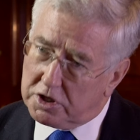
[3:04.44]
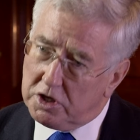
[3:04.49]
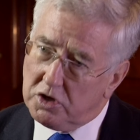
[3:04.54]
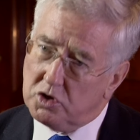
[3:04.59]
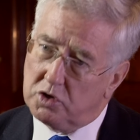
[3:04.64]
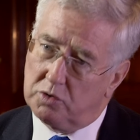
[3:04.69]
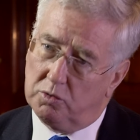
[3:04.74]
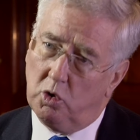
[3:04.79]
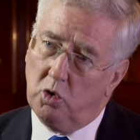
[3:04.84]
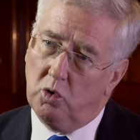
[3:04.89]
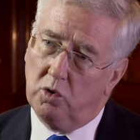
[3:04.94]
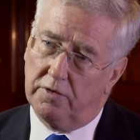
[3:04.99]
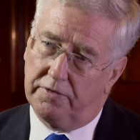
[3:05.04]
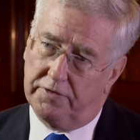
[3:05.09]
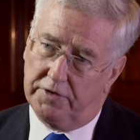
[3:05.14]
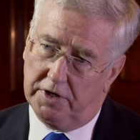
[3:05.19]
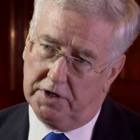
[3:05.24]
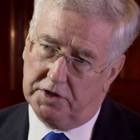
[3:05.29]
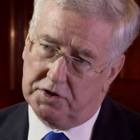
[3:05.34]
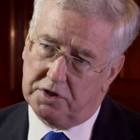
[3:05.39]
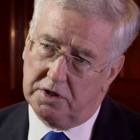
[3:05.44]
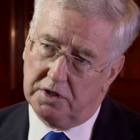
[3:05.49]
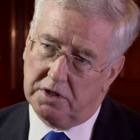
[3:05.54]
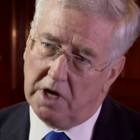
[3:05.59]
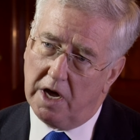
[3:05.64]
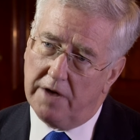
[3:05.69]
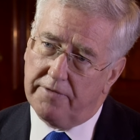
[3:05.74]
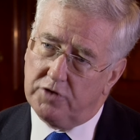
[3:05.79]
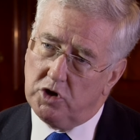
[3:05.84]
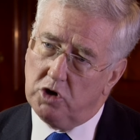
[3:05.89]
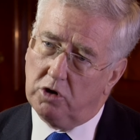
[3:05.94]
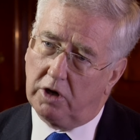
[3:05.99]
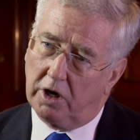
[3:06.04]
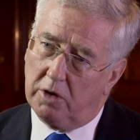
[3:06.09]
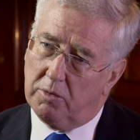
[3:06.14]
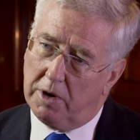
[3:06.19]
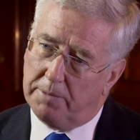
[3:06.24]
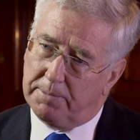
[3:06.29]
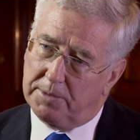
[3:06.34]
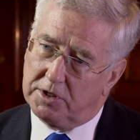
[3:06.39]
into all of this, and to have nuclear
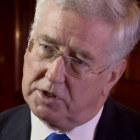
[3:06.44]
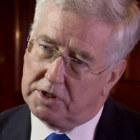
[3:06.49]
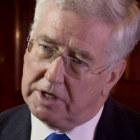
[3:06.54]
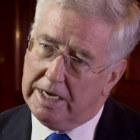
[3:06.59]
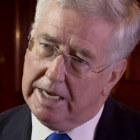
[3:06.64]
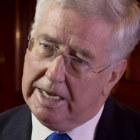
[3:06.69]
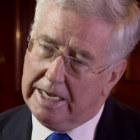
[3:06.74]
weapons